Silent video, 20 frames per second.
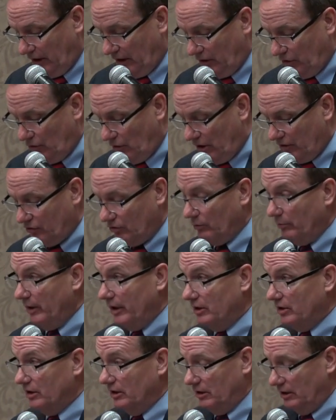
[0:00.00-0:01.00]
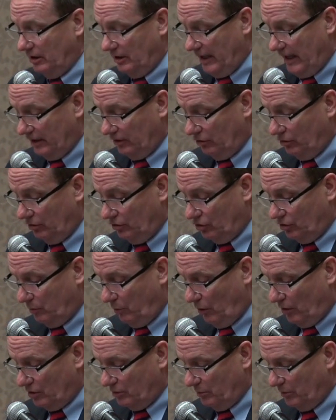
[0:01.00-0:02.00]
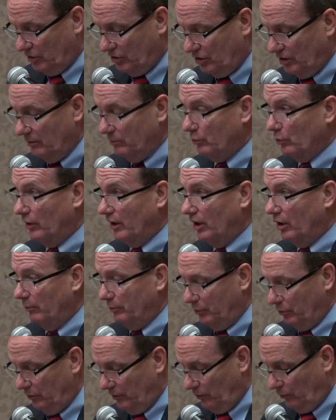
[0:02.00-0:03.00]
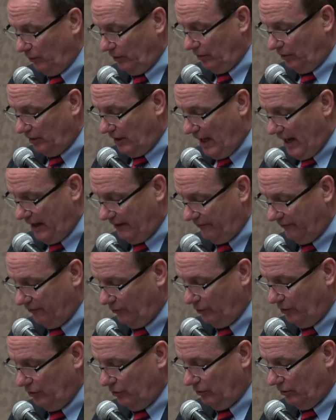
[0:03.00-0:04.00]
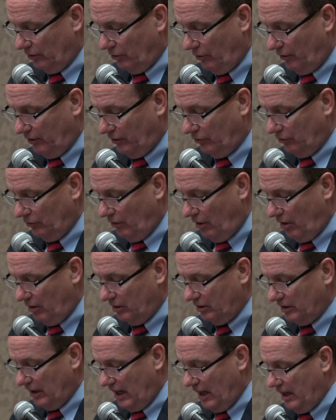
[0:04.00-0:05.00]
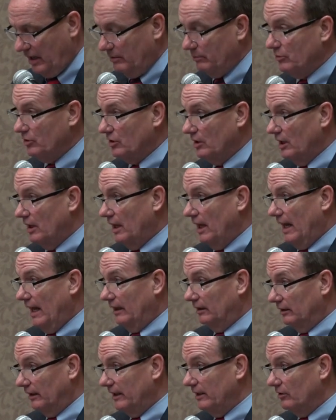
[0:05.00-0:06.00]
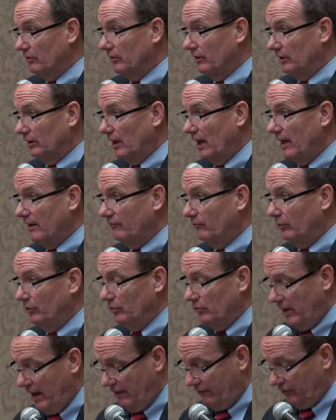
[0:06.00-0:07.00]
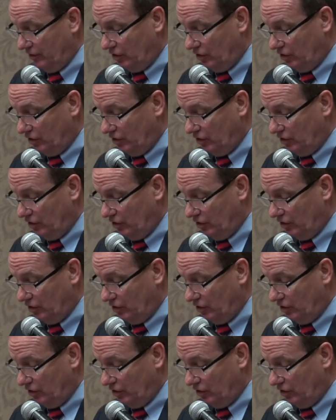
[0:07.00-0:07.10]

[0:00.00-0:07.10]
You also mentioned that good sportsmanship will help you in real life when you are going through hard times and later in life when you have a